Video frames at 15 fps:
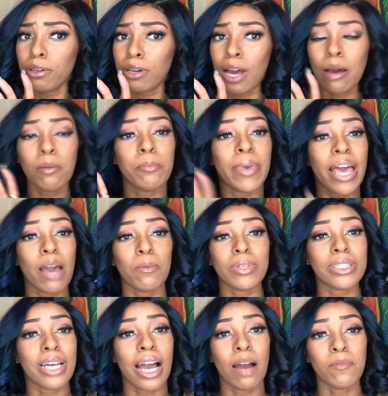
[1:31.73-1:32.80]
I'm bad
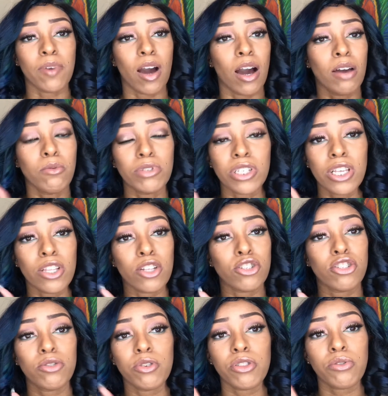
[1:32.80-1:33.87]
with time, y'all. It was either
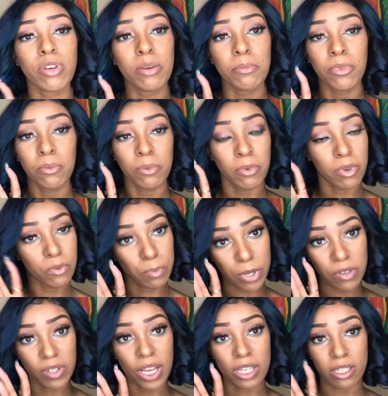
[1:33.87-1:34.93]
2 or 3
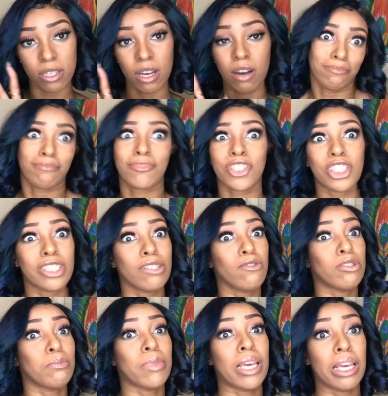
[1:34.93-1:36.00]
birthdays ago.
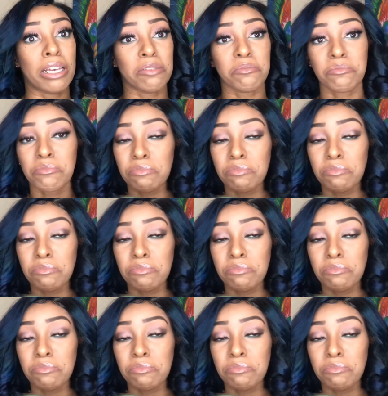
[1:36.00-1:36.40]
Excuse me.